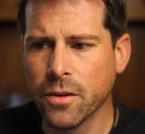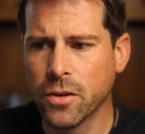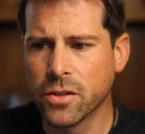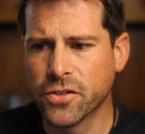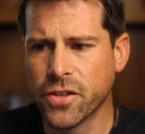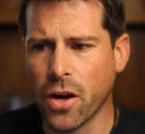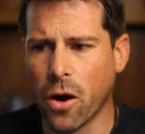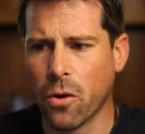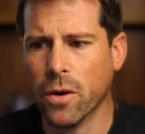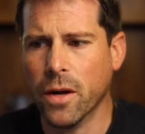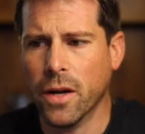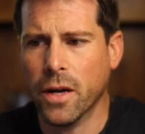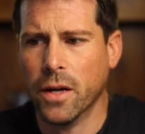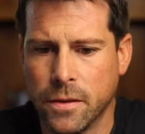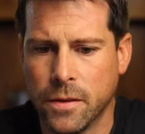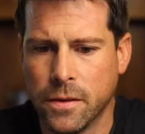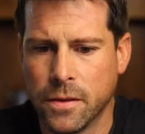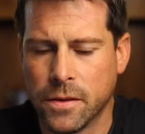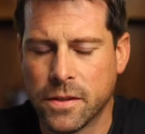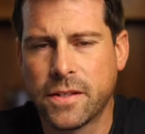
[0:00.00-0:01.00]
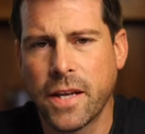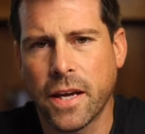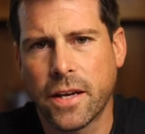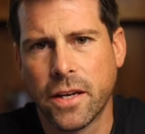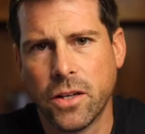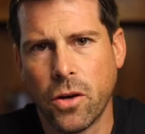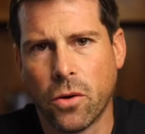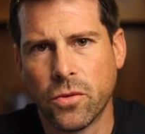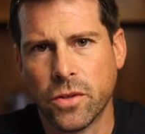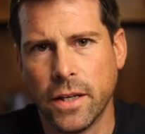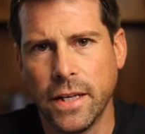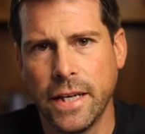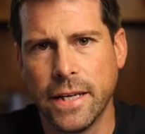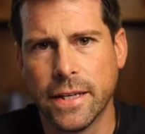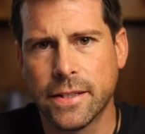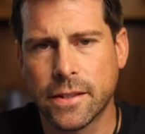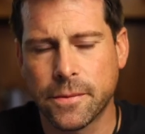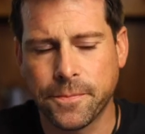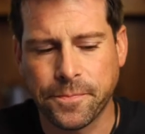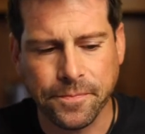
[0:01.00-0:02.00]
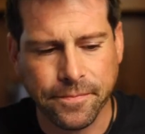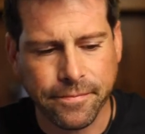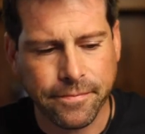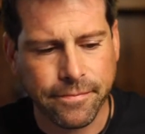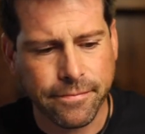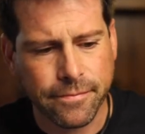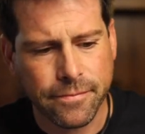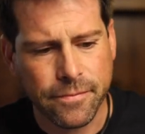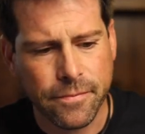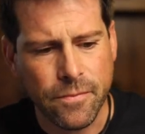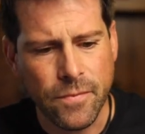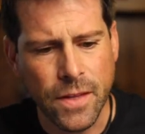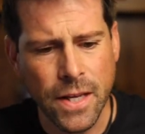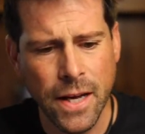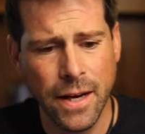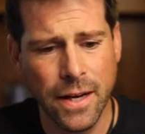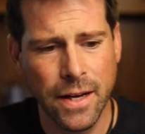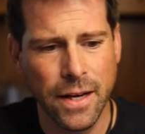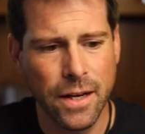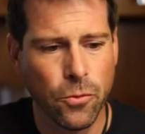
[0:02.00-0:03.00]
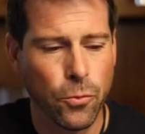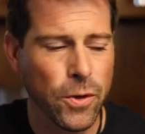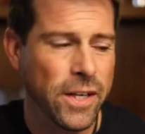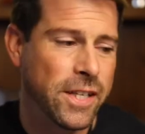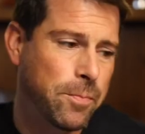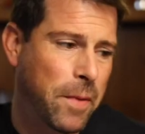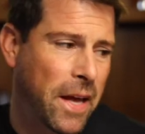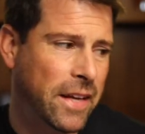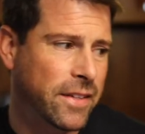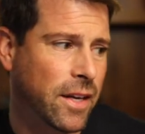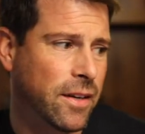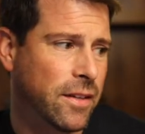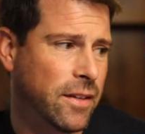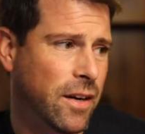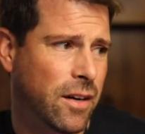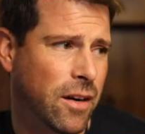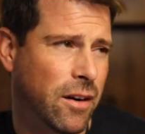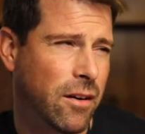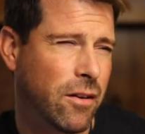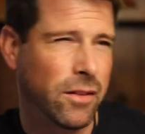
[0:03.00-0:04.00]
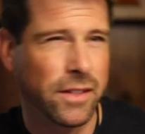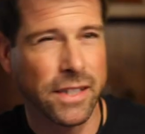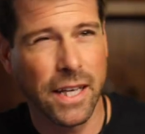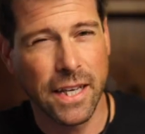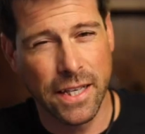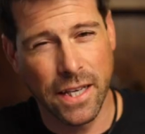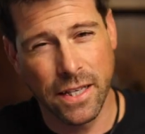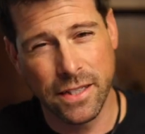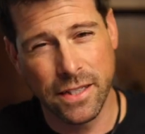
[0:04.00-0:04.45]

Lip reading: So second on the list, we spent almost all day